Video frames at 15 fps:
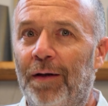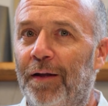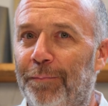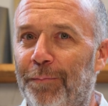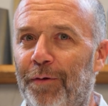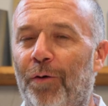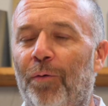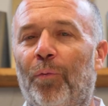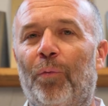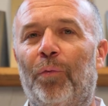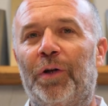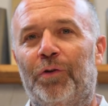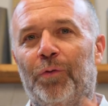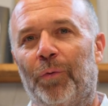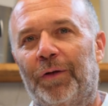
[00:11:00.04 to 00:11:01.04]
let me know
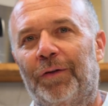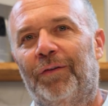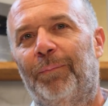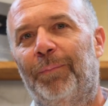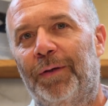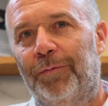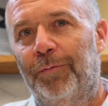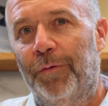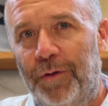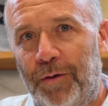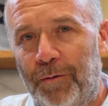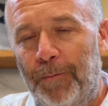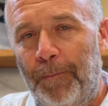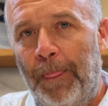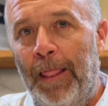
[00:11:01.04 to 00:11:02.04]
which one is the best for
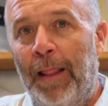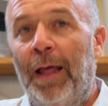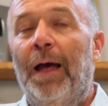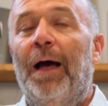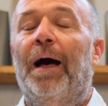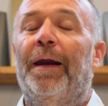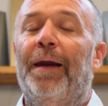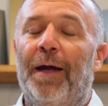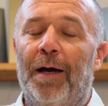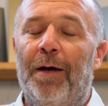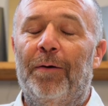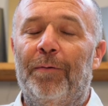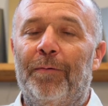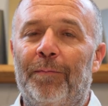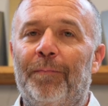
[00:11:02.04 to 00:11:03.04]
you. And
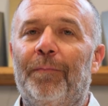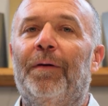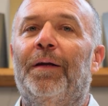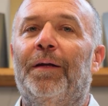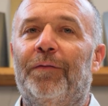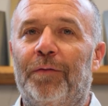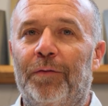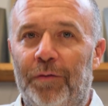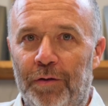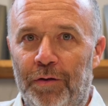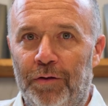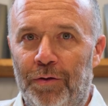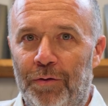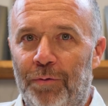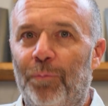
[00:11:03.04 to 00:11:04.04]
now, let's
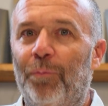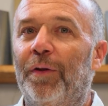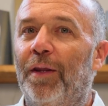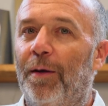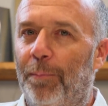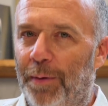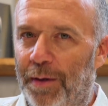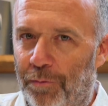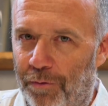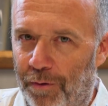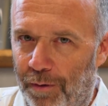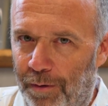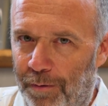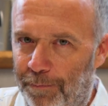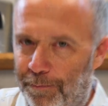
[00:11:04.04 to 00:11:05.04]
continue with the B-roll.